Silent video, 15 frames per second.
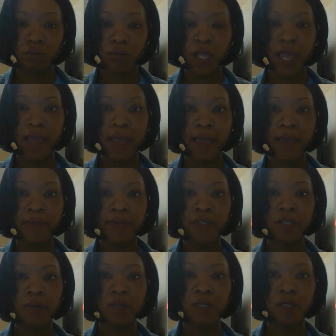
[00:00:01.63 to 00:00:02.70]
Hey, this
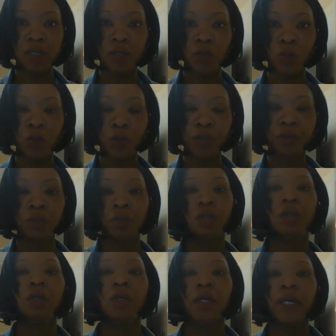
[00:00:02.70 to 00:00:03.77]
is Miss Cooper,
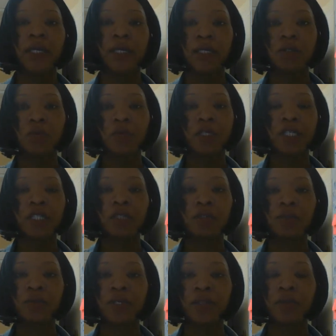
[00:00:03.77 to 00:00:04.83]
and we're
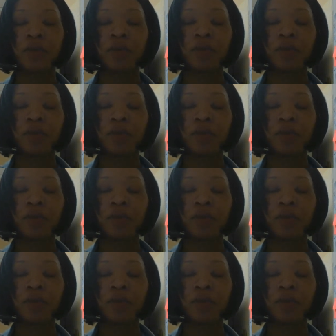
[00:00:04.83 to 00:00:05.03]
here with